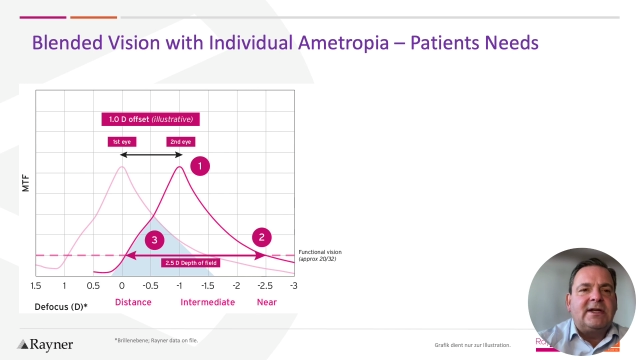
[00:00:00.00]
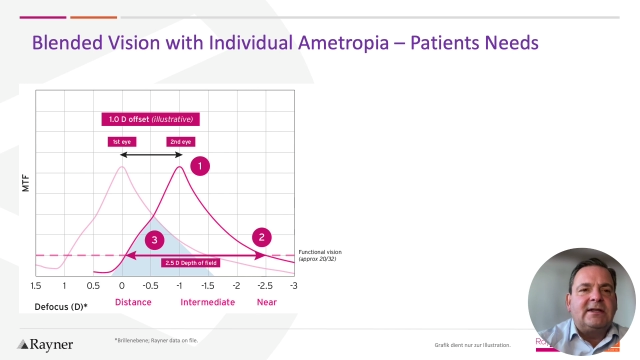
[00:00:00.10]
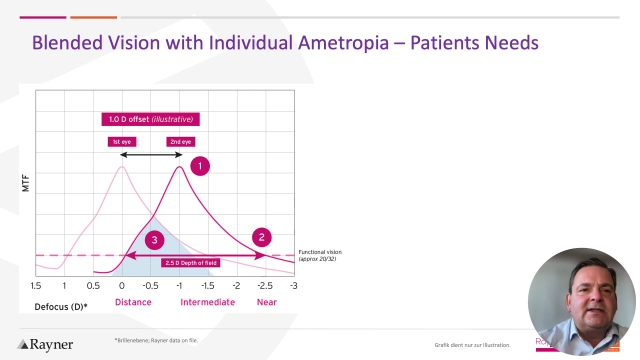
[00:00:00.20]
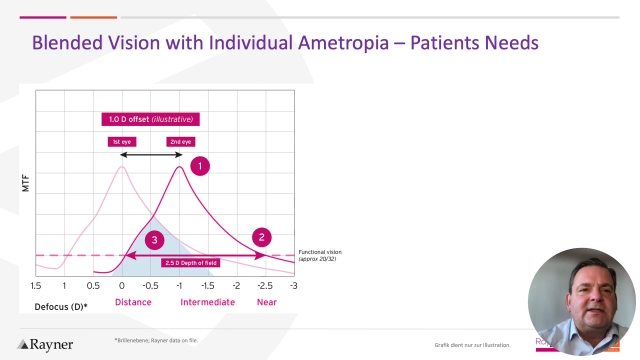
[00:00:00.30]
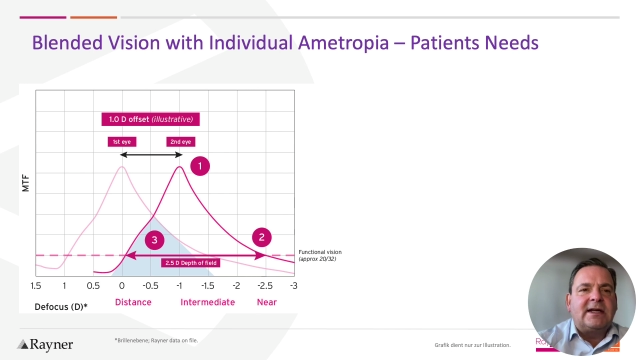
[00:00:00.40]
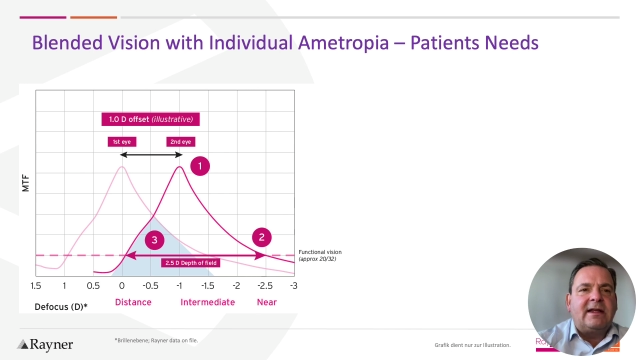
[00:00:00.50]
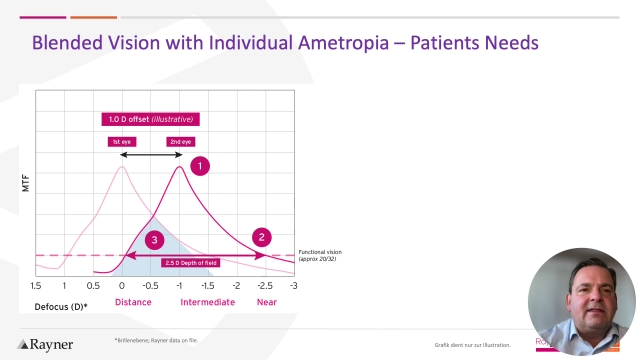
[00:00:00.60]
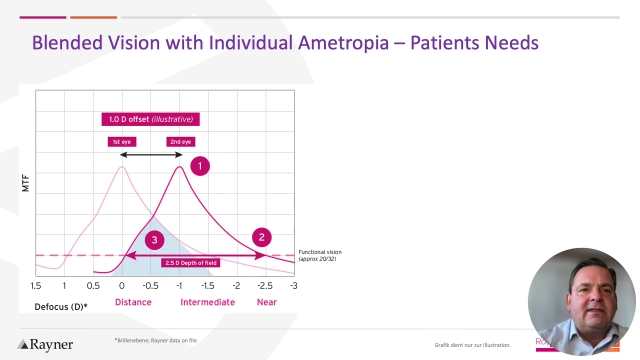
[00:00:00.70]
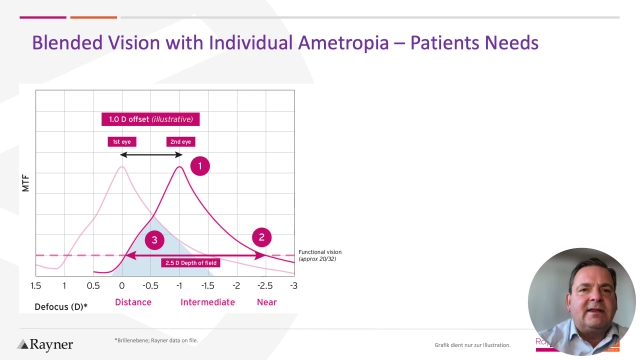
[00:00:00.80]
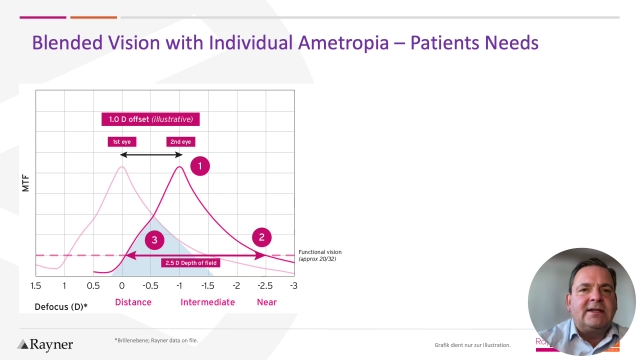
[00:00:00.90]
And the nice
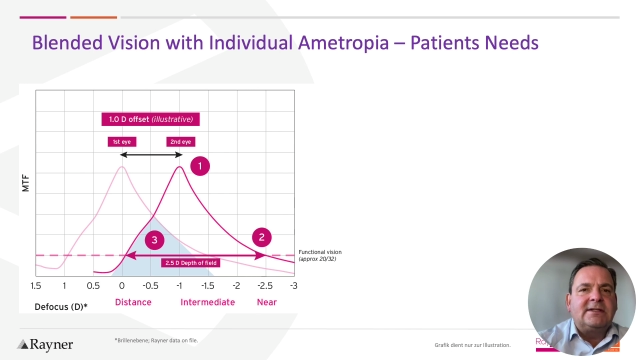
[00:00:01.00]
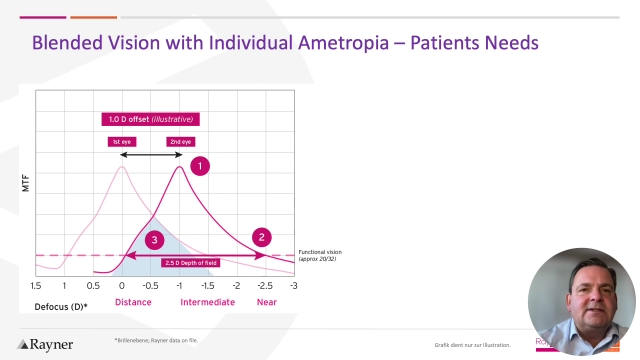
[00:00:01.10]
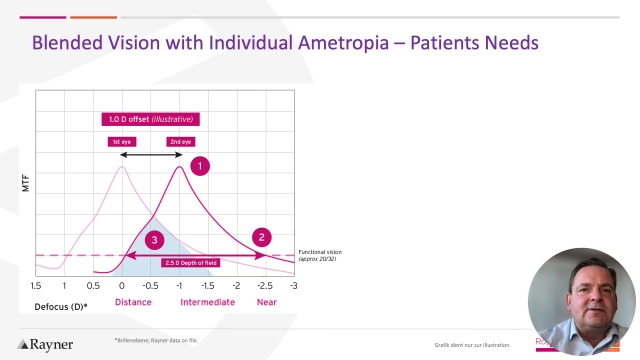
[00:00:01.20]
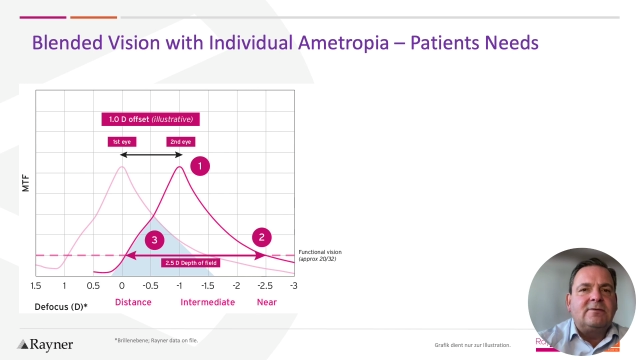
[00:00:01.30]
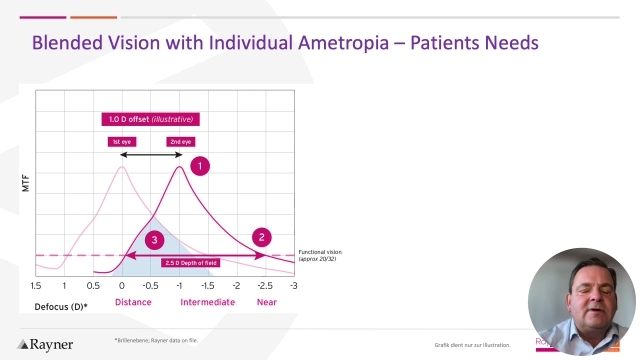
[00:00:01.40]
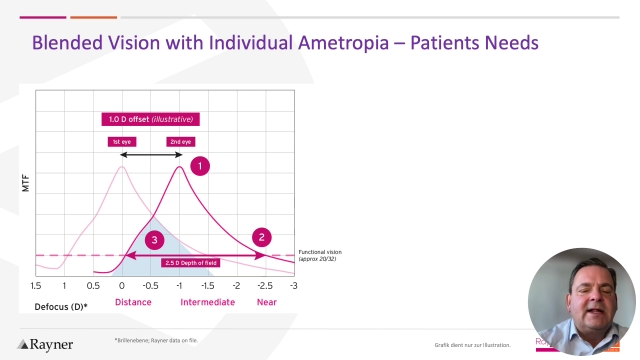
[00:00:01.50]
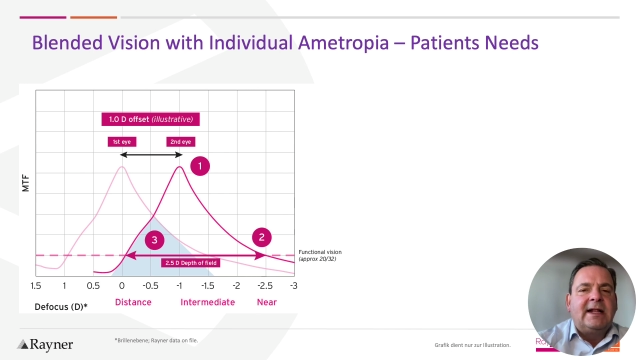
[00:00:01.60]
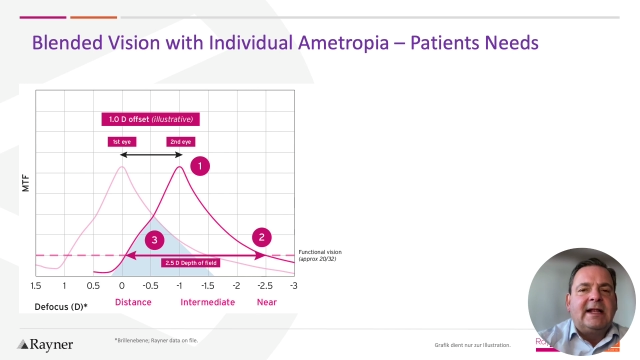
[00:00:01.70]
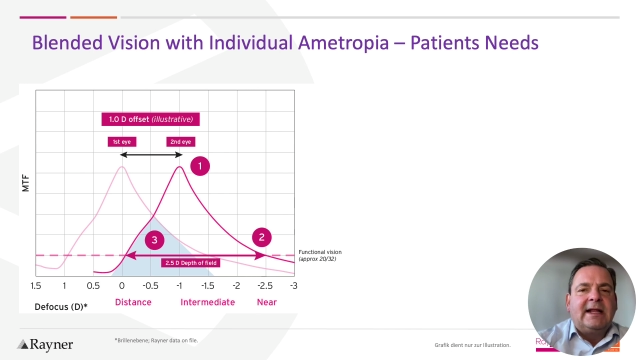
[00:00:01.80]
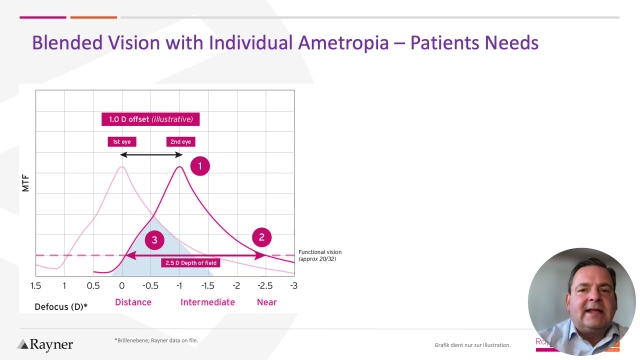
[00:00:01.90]
thing is you
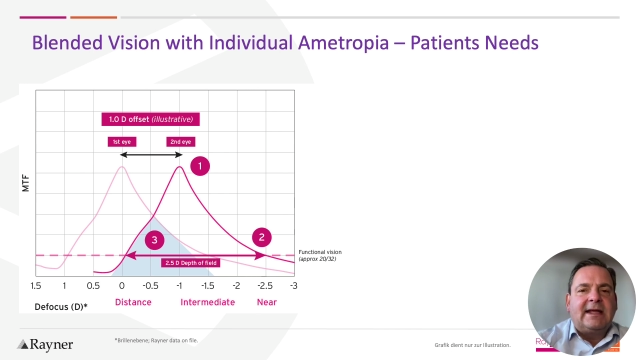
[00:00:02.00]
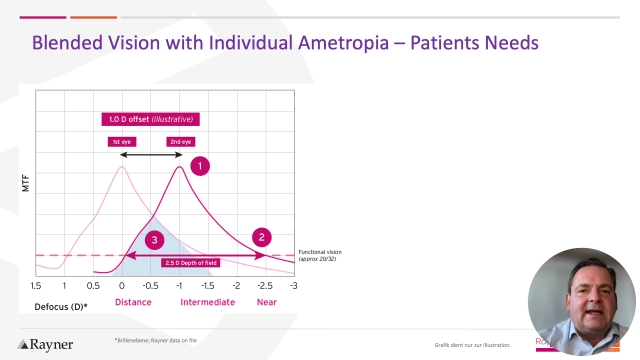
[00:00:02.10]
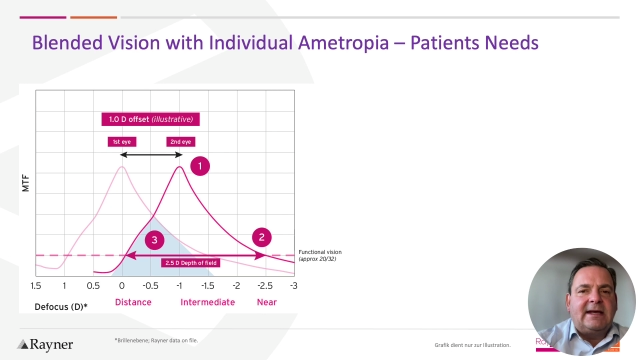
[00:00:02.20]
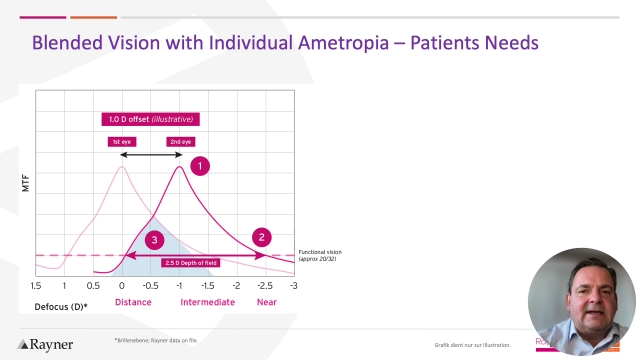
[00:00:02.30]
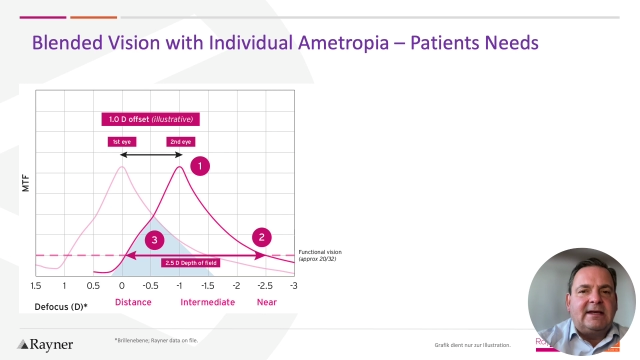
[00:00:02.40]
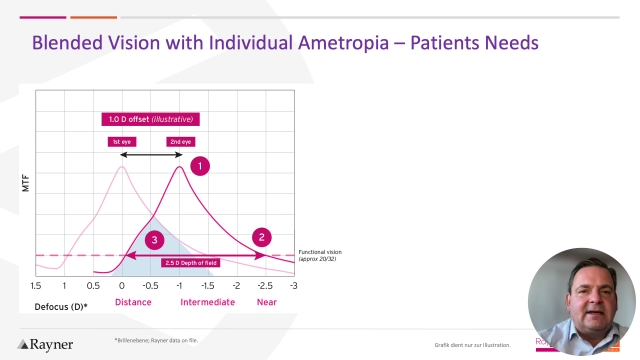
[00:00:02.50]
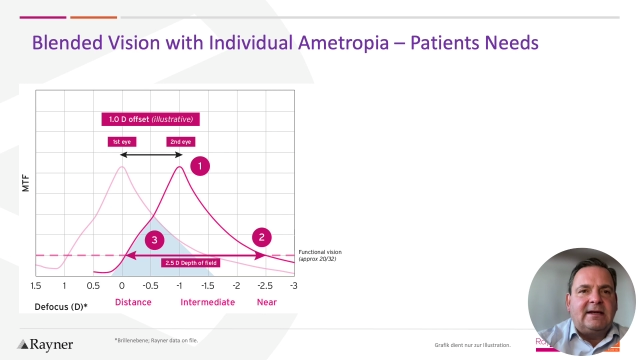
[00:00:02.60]
can